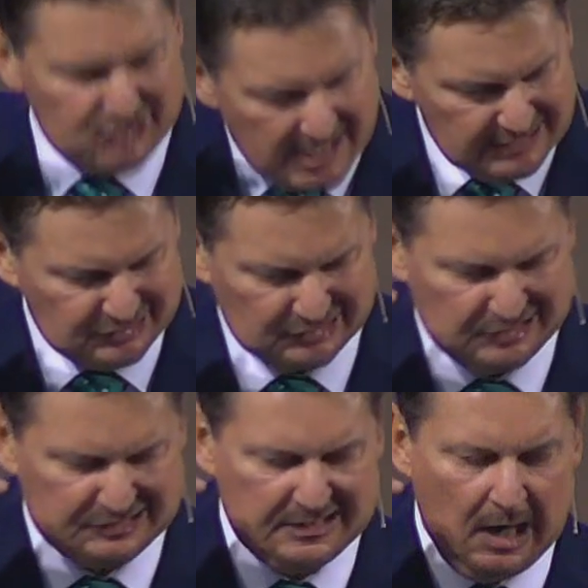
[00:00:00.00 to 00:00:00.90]

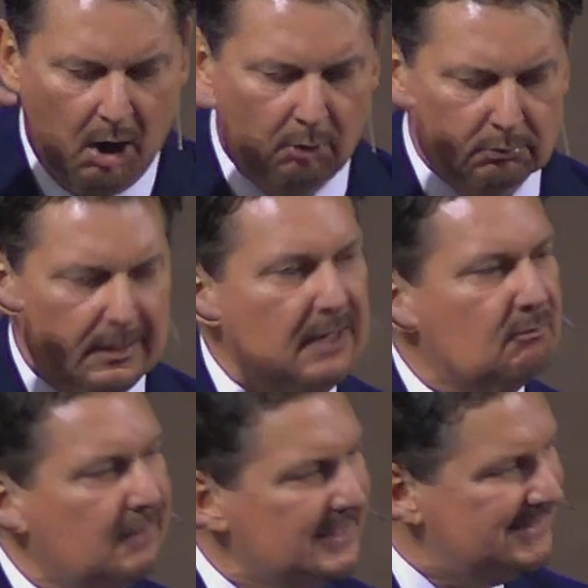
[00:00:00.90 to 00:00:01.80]
Jesus is the
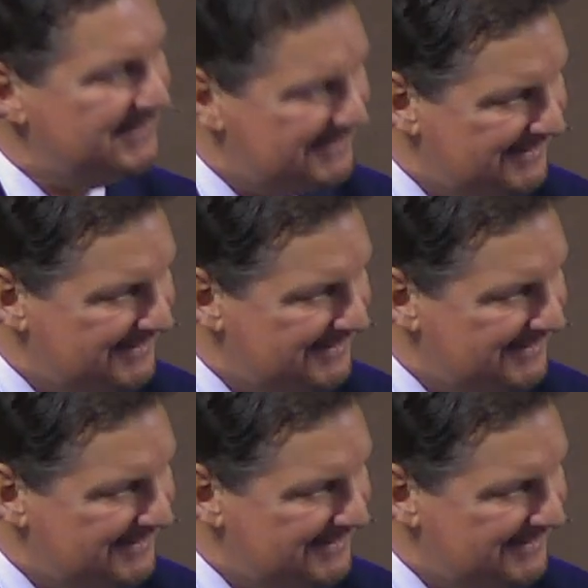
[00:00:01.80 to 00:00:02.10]
only